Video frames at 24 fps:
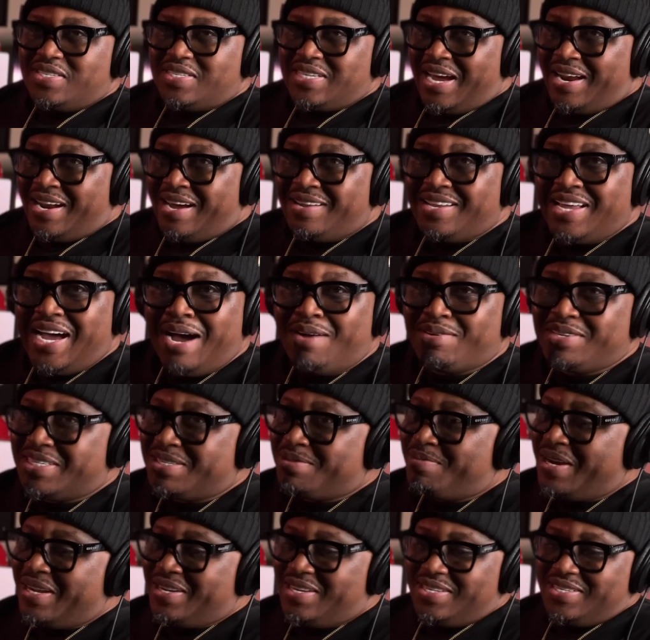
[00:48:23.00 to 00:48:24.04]
Shout out. I was just
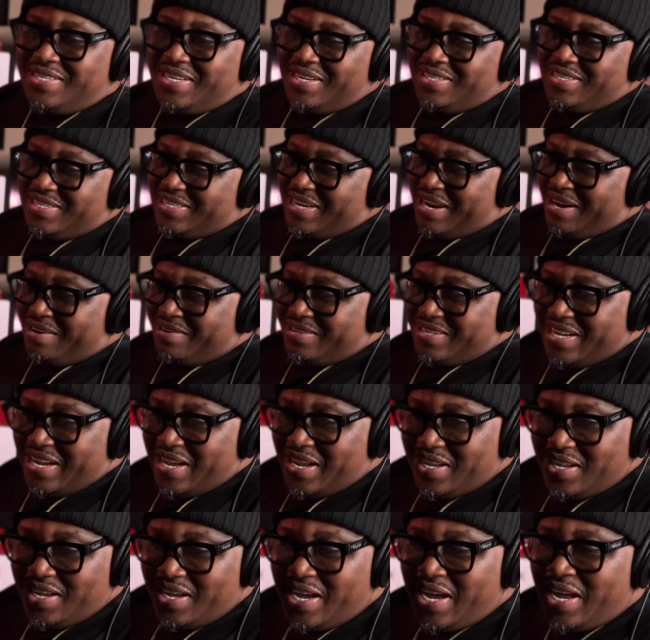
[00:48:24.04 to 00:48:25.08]
about to say shout out to
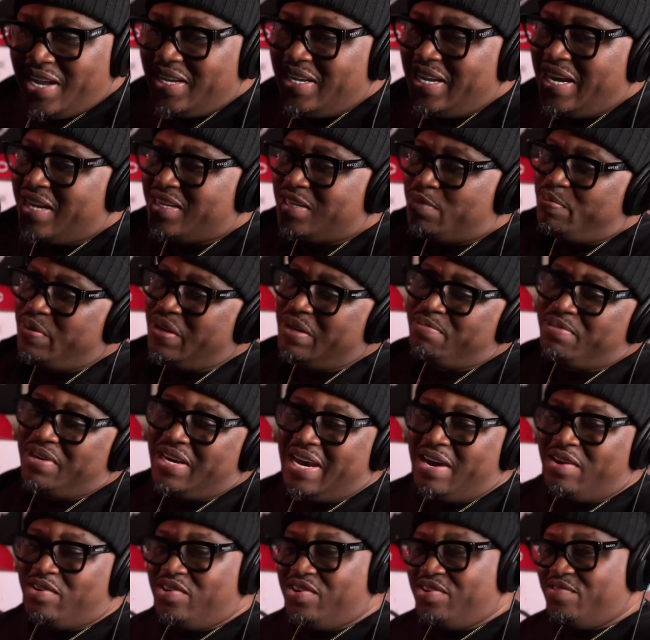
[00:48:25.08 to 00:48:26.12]
Ellie. LES beat me
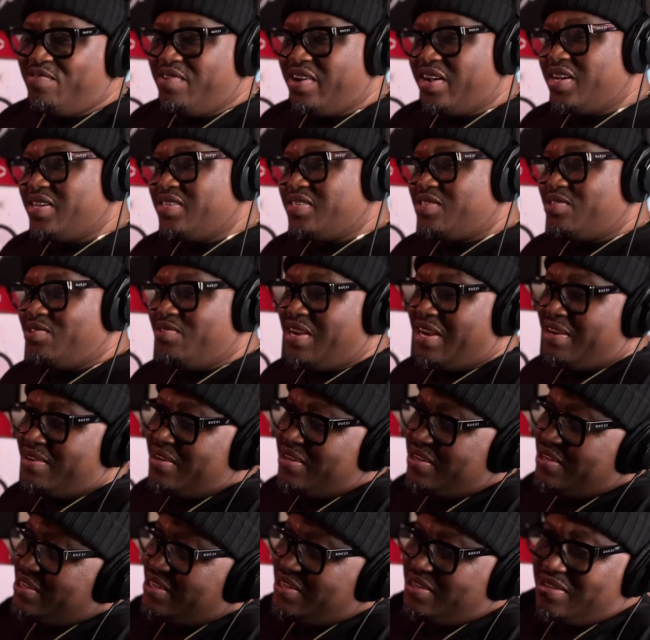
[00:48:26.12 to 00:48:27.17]
out on the record too. I
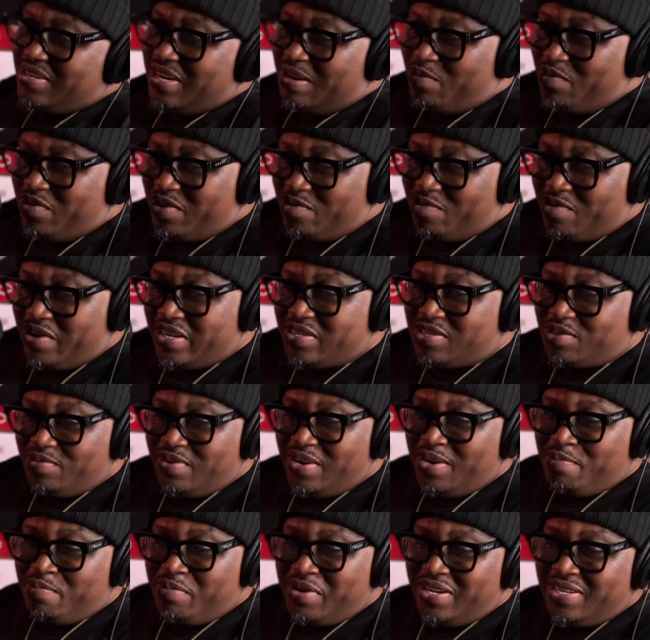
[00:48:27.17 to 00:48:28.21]
want to wrestle
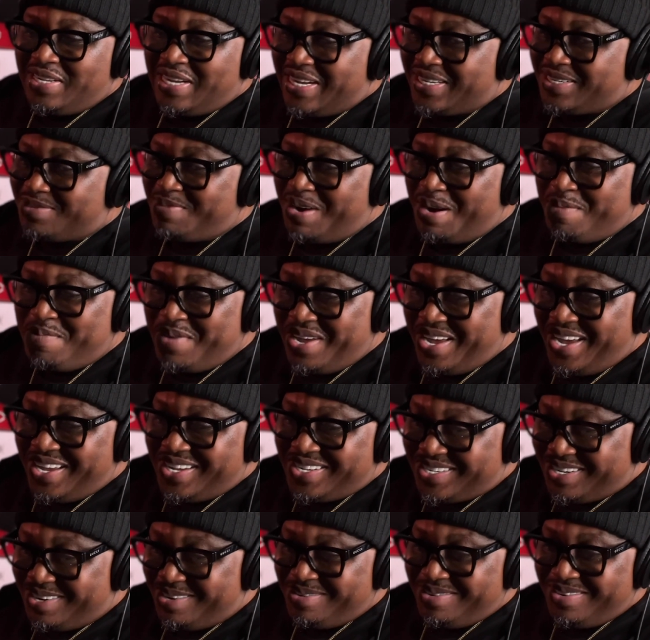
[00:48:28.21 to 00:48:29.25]
him, but that's my
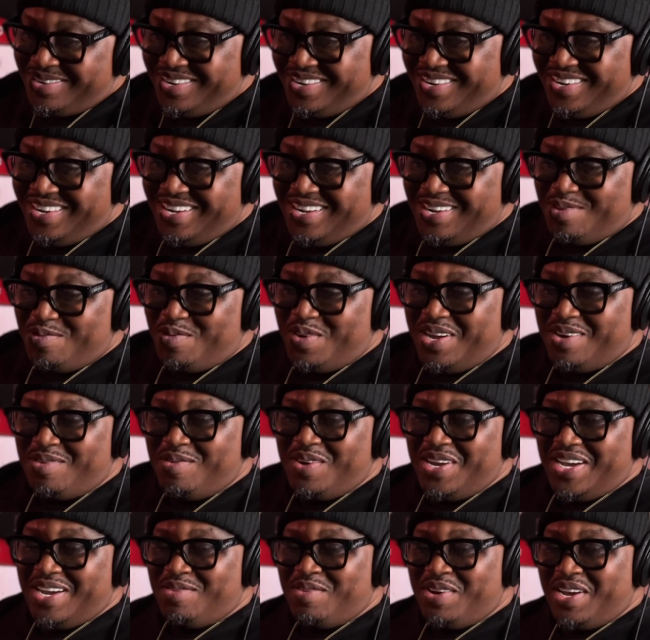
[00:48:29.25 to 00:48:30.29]
man. So
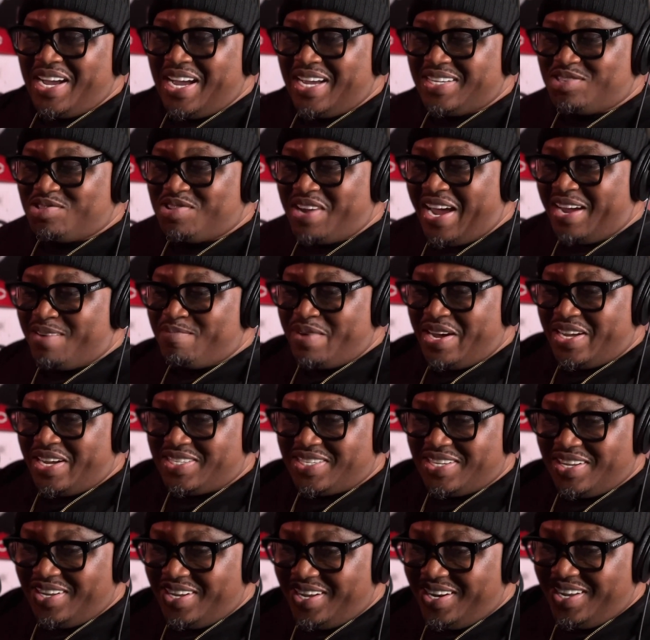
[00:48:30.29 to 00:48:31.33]
we got
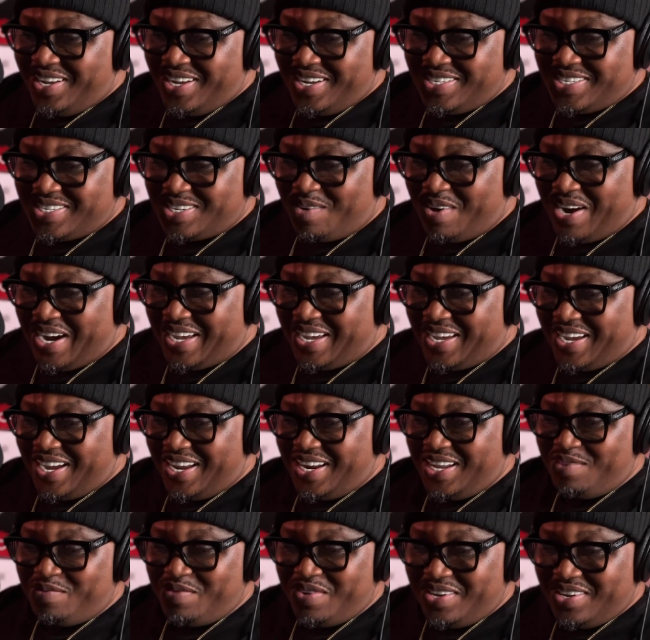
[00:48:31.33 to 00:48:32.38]
Trackmaster lineage, so I can't
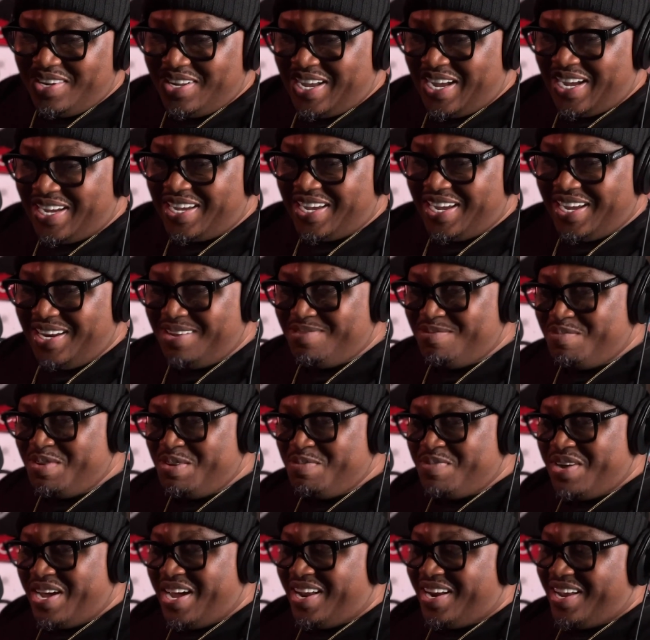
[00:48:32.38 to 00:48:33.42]
even be
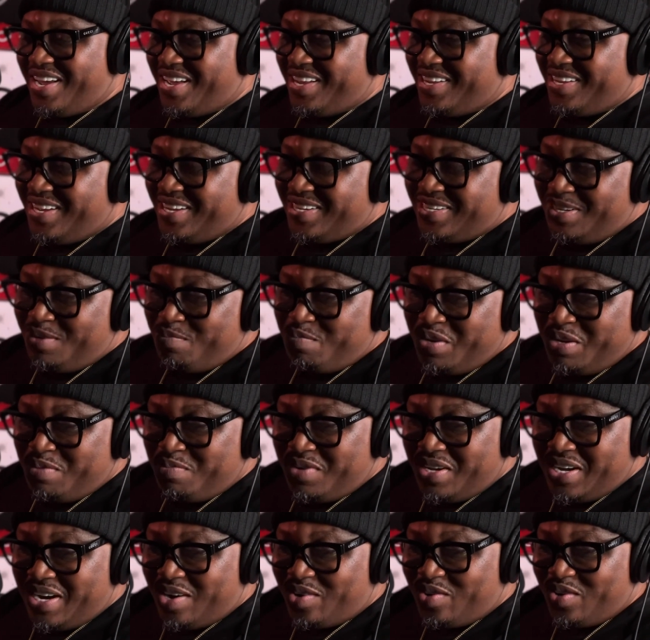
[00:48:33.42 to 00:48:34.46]
mad at LES. He beat
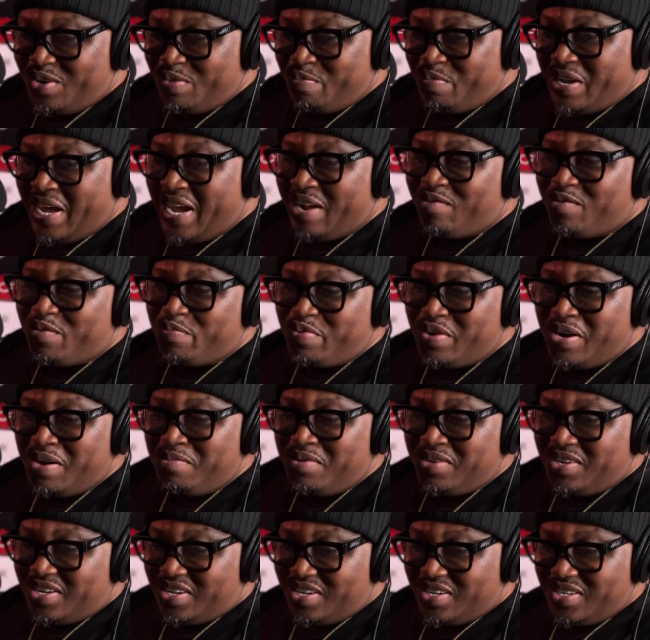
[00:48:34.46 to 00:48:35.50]
me out on the Black
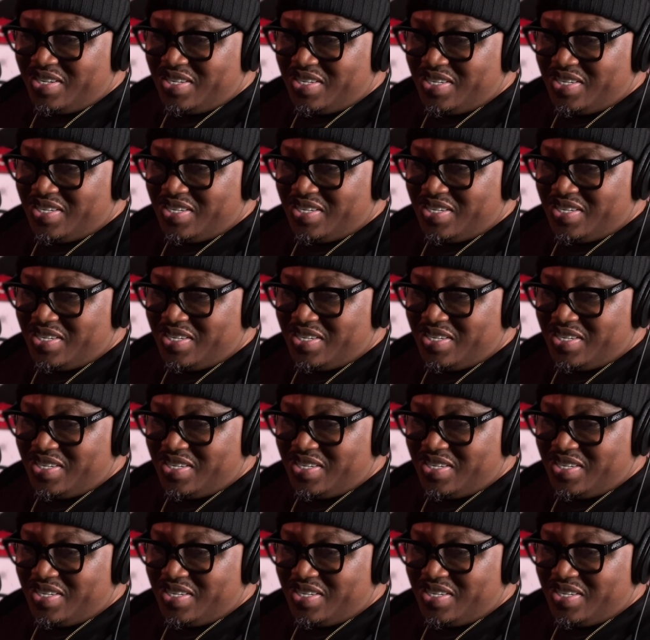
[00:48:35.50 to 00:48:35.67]
Republicans.